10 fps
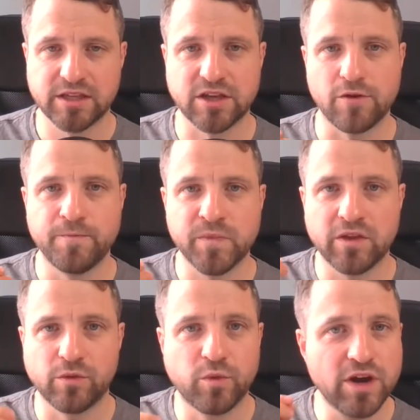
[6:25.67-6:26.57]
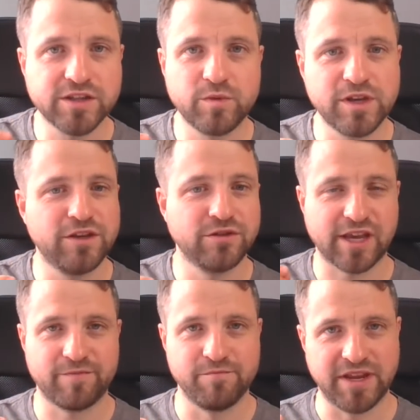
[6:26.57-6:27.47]
So the words we use
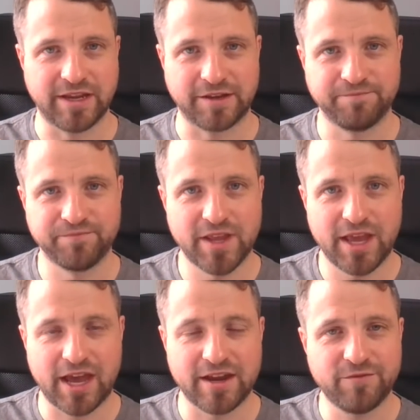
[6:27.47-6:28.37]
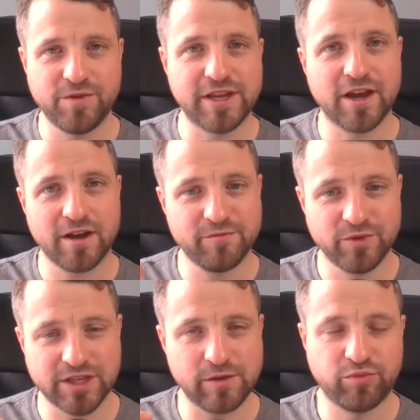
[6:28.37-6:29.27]
have meaning. And if we come
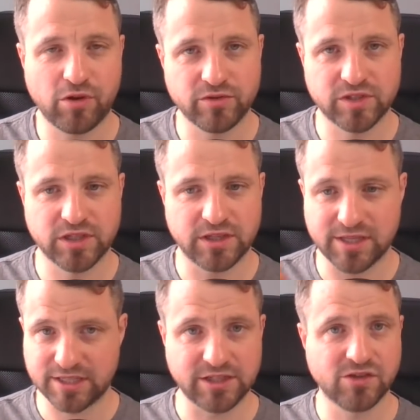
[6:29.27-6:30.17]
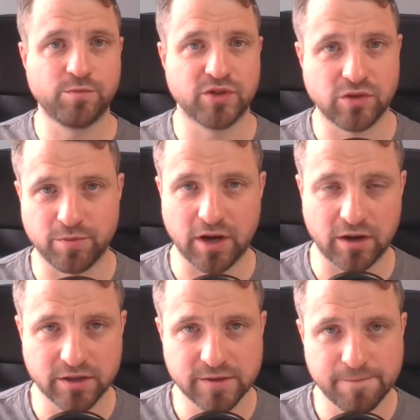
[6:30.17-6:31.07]
with the approach that this is super, super
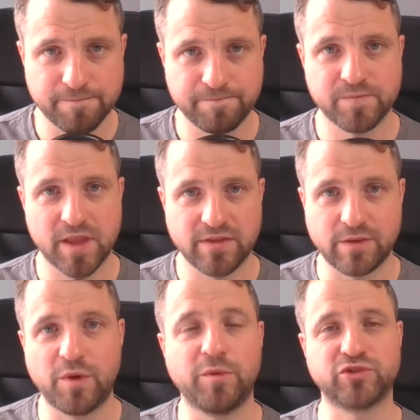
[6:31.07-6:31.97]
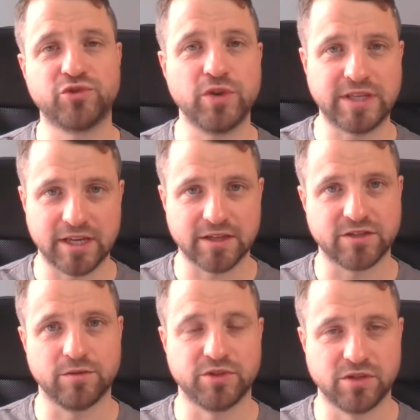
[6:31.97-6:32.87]
hard, then we will treat it as
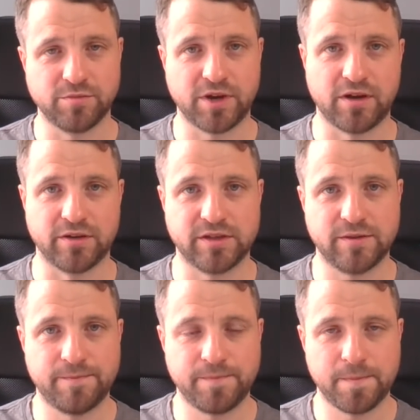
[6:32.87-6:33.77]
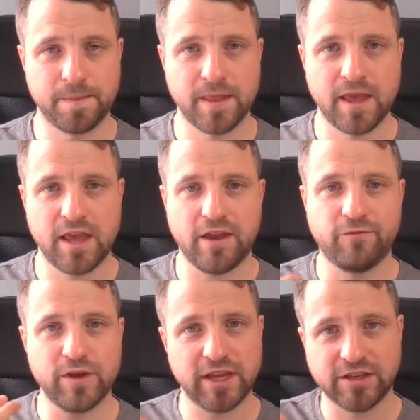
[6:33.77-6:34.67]
super, super hard.
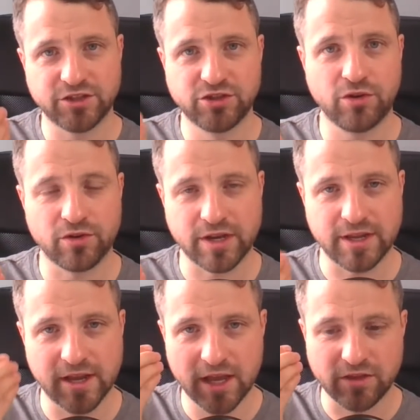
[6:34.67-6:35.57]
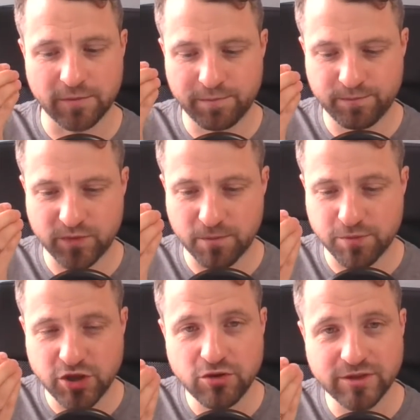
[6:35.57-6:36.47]
If we enjoy the, the
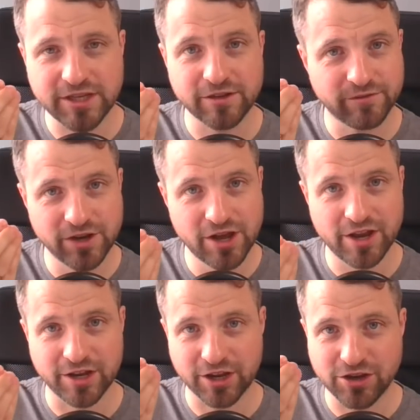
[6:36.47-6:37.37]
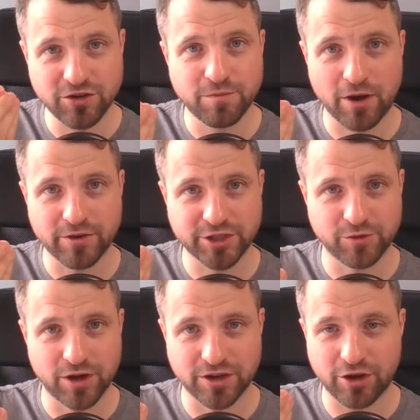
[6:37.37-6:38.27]
beauty of learning a new Polish
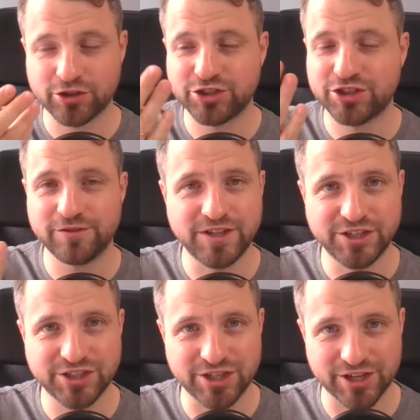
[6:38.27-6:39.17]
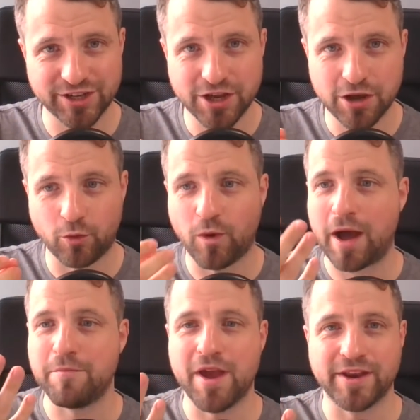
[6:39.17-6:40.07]
word, oczywiście,
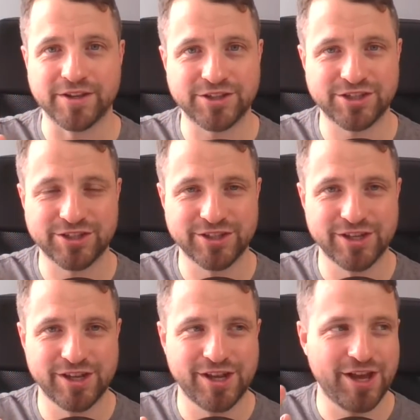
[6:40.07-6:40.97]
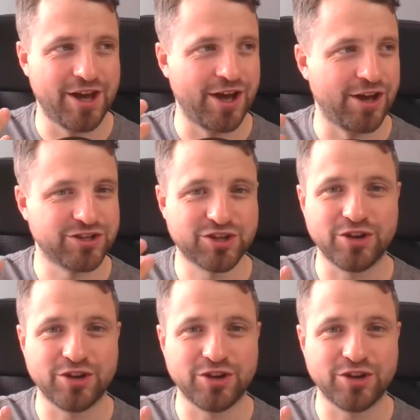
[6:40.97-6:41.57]
łabędź, uh,